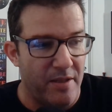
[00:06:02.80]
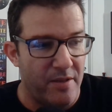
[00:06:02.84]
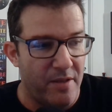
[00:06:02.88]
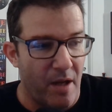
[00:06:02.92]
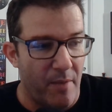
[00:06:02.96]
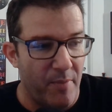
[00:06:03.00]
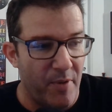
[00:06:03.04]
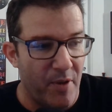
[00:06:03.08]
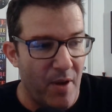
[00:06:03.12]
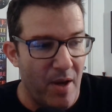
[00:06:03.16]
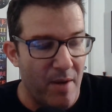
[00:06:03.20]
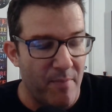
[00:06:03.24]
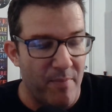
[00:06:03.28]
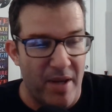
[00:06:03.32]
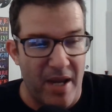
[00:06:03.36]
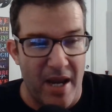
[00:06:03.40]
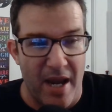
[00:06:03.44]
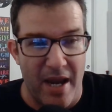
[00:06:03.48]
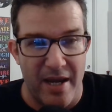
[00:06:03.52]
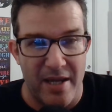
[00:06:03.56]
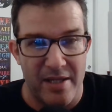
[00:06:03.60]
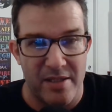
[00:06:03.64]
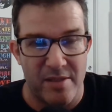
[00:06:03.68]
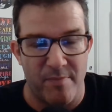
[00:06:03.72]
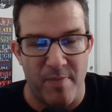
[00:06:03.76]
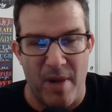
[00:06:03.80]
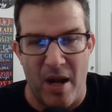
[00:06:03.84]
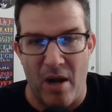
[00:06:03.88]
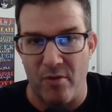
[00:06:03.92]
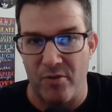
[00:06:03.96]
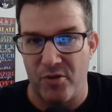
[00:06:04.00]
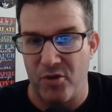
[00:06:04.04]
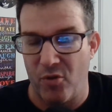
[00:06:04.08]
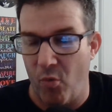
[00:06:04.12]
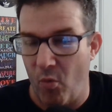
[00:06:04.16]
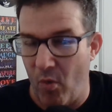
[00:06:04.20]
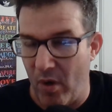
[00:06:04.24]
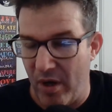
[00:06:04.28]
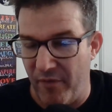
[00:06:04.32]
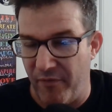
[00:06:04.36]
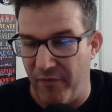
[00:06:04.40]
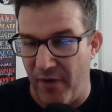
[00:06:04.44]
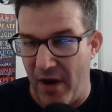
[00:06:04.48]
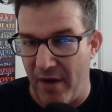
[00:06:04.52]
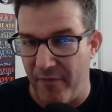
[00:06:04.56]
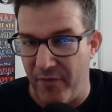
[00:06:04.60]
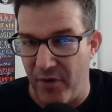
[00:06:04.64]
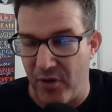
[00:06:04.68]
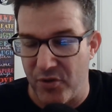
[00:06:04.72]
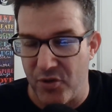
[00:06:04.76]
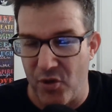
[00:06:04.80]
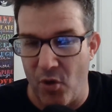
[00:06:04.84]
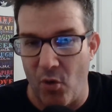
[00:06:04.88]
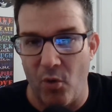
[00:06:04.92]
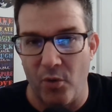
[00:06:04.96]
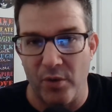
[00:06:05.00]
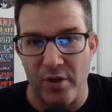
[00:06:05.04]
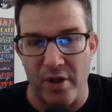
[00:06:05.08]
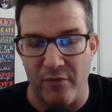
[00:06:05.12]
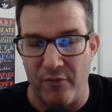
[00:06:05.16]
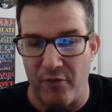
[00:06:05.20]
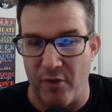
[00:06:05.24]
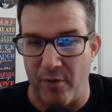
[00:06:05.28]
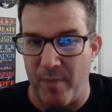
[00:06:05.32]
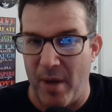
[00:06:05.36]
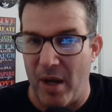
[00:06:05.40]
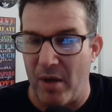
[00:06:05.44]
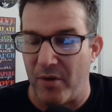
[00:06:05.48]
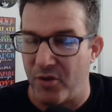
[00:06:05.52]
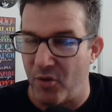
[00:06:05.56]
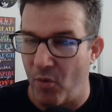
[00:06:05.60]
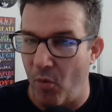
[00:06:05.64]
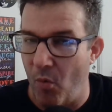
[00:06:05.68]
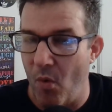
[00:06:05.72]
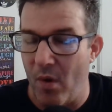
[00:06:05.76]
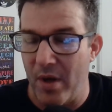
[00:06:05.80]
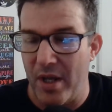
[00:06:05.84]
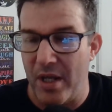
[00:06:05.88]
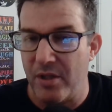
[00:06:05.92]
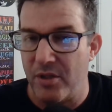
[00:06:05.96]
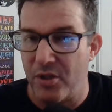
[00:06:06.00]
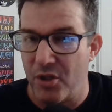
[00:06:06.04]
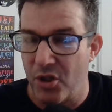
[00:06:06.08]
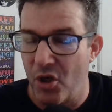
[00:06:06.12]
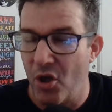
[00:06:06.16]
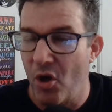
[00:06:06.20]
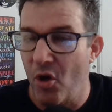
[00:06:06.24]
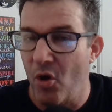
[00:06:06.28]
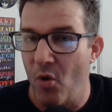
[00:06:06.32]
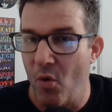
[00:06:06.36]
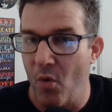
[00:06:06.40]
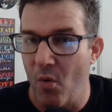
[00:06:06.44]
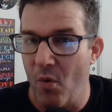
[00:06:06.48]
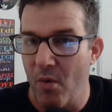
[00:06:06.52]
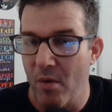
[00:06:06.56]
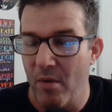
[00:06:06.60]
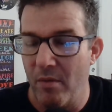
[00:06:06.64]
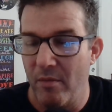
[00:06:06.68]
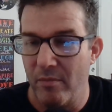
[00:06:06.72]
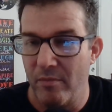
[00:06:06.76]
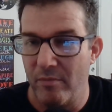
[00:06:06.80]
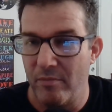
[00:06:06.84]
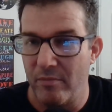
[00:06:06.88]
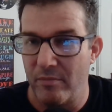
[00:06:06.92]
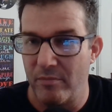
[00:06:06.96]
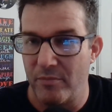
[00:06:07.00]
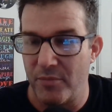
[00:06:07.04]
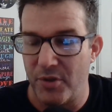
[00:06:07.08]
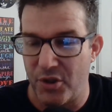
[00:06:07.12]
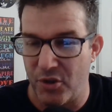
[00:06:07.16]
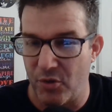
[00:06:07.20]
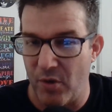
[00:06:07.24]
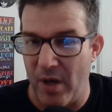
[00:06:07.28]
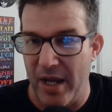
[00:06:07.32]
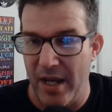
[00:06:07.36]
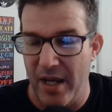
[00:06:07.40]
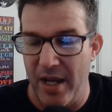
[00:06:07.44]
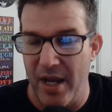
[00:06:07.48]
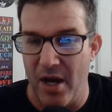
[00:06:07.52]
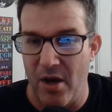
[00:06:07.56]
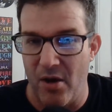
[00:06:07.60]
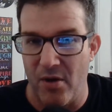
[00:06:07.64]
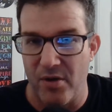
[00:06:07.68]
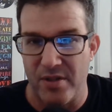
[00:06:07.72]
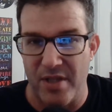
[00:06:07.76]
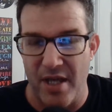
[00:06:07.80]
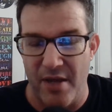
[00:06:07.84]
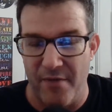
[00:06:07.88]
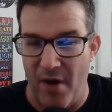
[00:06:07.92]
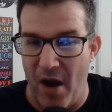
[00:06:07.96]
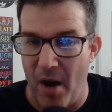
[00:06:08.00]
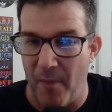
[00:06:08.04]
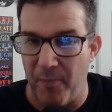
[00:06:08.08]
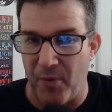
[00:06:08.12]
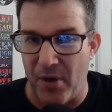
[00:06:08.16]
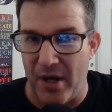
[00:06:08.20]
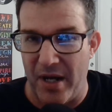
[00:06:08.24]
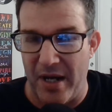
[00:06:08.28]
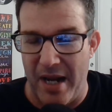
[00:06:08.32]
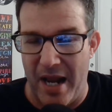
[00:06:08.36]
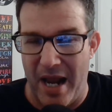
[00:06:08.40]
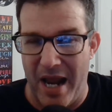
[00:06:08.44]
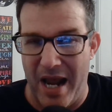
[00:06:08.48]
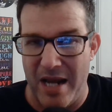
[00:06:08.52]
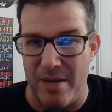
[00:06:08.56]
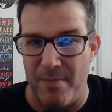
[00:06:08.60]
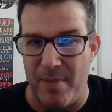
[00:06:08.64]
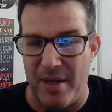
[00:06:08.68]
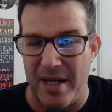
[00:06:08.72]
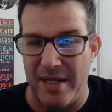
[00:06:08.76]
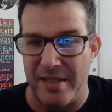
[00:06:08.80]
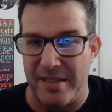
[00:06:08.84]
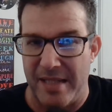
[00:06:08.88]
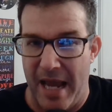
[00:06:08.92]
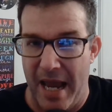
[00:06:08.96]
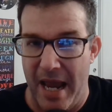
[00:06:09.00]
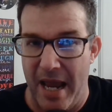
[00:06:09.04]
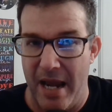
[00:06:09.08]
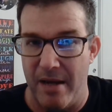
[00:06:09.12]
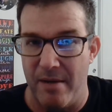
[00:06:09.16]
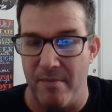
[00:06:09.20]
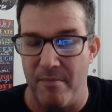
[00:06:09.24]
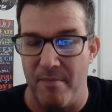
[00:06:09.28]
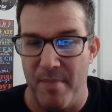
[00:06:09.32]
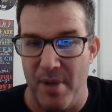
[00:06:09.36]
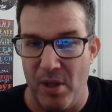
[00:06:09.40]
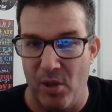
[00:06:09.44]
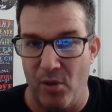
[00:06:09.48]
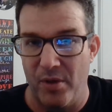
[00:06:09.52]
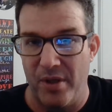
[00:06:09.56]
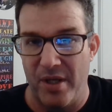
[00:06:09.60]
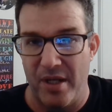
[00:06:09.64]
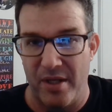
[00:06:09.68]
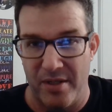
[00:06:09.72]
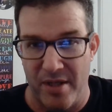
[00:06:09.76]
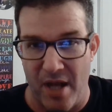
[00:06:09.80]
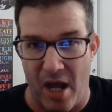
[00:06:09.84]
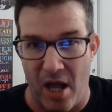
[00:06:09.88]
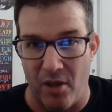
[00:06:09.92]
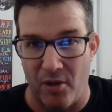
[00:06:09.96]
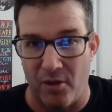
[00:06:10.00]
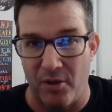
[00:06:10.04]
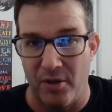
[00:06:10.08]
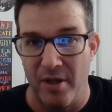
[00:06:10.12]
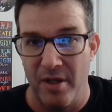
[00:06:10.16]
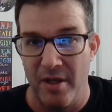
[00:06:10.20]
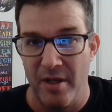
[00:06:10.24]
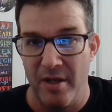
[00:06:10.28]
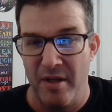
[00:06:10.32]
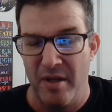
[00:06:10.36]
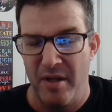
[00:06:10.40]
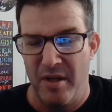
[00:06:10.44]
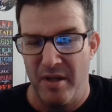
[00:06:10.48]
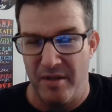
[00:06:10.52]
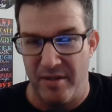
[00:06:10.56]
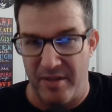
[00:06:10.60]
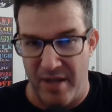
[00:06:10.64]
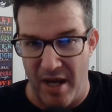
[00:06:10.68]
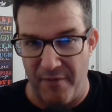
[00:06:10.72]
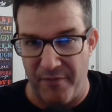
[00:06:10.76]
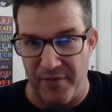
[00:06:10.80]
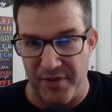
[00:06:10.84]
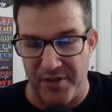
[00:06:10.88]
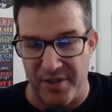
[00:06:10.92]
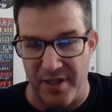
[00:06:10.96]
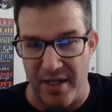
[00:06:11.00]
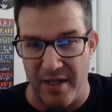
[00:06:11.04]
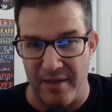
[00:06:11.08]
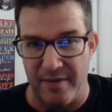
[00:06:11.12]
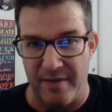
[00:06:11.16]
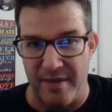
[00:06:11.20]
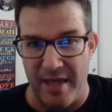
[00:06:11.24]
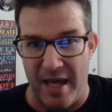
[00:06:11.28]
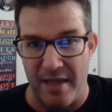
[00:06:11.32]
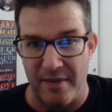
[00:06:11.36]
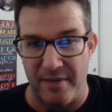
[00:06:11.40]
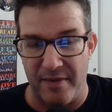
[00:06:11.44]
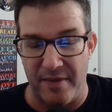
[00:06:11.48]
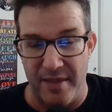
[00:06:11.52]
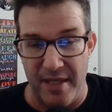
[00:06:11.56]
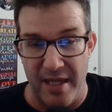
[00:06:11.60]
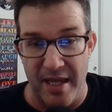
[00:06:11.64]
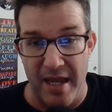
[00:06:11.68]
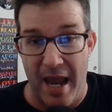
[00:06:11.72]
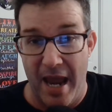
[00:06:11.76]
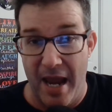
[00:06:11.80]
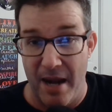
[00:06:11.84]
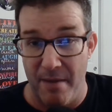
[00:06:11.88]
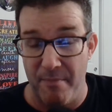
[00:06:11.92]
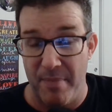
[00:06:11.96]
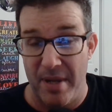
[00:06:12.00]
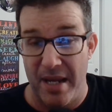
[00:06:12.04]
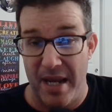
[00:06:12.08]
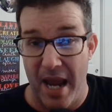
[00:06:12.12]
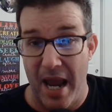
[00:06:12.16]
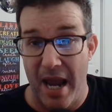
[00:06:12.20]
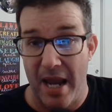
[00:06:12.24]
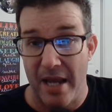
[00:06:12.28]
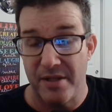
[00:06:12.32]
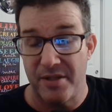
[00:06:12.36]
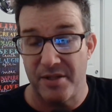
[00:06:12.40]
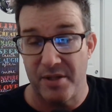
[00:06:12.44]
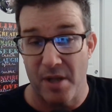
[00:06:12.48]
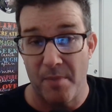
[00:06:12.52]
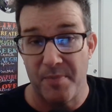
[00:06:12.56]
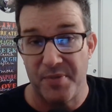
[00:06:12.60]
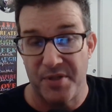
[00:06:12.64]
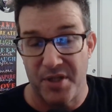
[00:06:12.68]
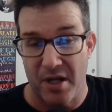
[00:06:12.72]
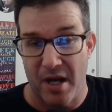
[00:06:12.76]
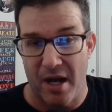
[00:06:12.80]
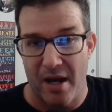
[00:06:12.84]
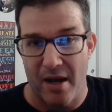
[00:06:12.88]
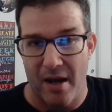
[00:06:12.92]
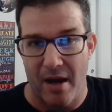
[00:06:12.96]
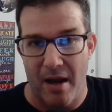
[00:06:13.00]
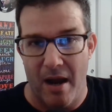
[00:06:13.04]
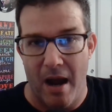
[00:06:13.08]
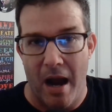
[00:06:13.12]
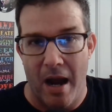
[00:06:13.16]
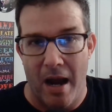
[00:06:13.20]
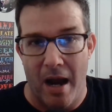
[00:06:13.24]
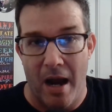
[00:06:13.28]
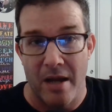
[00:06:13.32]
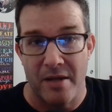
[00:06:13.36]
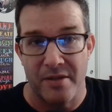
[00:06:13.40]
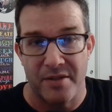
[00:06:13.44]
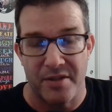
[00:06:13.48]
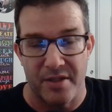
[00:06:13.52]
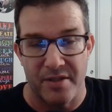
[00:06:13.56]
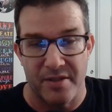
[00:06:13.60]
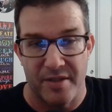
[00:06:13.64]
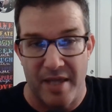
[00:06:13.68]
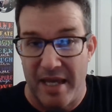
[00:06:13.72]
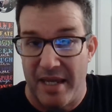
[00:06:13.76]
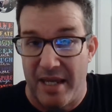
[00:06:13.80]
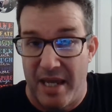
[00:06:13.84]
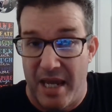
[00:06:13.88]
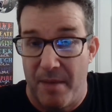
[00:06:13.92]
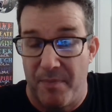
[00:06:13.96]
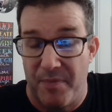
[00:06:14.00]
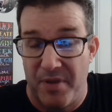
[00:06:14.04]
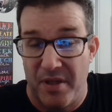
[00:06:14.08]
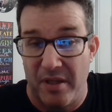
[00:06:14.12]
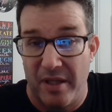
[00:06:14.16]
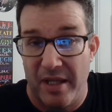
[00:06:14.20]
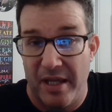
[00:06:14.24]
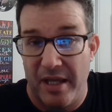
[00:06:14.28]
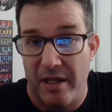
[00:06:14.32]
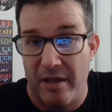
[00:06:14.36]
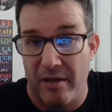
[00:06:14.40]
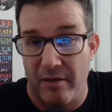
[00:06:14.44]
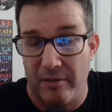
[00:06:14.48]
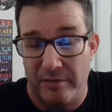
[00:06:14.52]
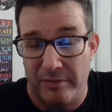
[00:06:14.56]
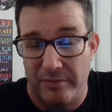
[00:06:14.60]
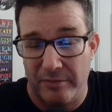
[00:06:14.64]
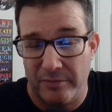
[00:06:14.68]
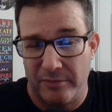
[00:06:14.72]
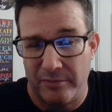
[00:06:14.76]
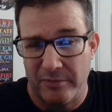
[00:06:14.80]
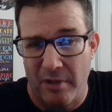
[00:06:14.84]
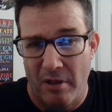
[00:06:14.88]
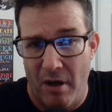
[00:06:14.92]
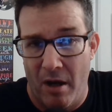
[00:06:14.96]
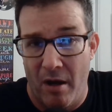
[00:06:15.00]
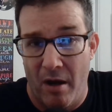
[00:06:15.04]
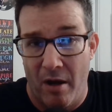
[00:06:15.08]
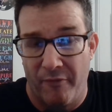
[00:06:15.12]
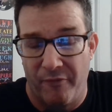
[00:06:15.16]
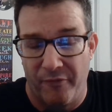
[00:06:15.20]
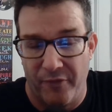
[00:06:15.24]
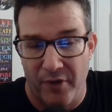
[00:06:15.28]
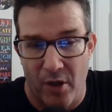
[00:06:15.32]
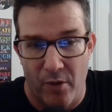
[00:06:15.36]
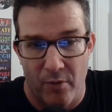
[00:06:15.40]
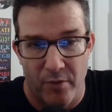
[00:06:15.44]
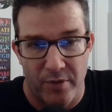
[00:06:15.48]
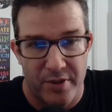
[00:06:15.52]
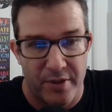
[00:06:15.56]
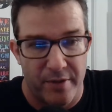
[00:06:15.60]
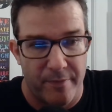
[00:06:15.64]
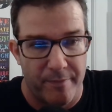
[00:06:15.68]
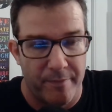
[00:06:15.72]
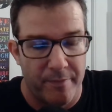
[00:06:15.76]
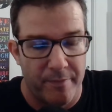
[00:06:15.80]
WNBA is about 25 years old, and for about 22 straight years, they've operated at about a $10 million deficit that the NBA subsidizes. They keep the league uh, afloat.